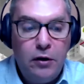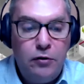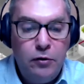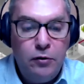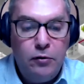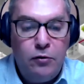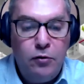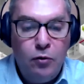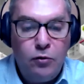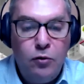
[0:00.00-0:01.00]
to
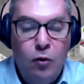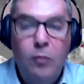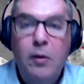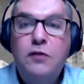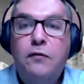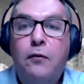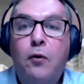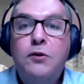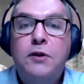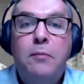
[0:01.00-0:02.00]
almost
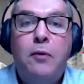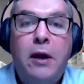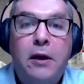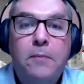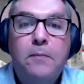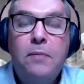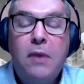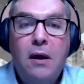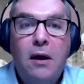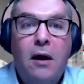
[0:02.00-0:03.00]
force a break.
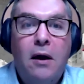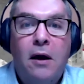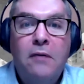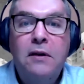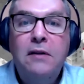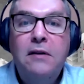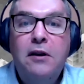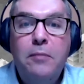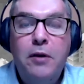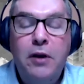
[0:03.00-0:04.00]
I think that
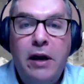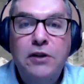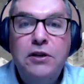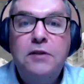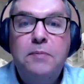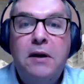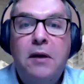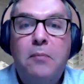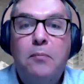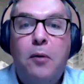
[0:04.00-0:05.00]
communication has
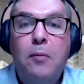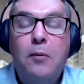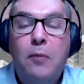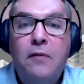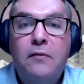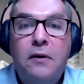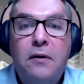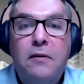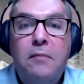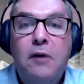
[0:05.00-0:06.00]
become probably one of
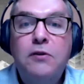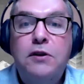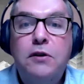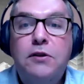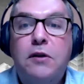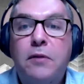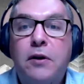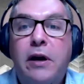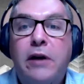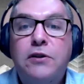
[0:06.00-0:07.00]
the most used
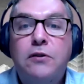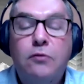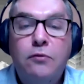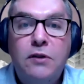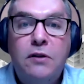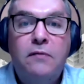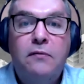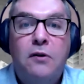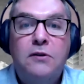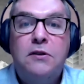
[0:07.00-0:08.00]
communication tools and the
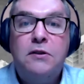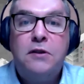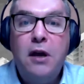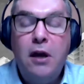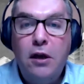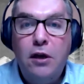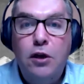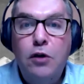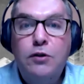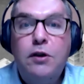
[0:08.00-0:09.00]
fastest
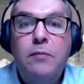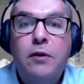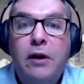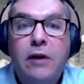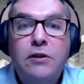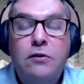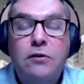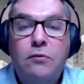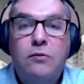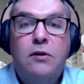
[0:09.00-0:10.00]
used communication
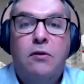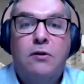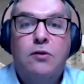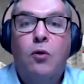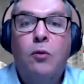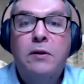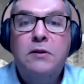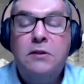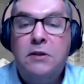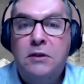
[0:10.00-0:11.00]
tools across all
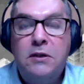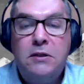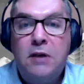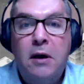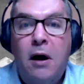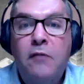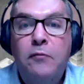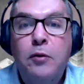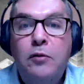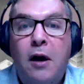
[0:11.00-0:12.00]
businesses. So I've
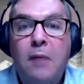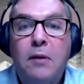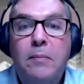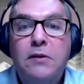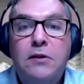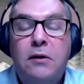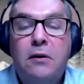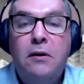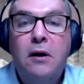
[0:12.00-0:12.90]
put time limits on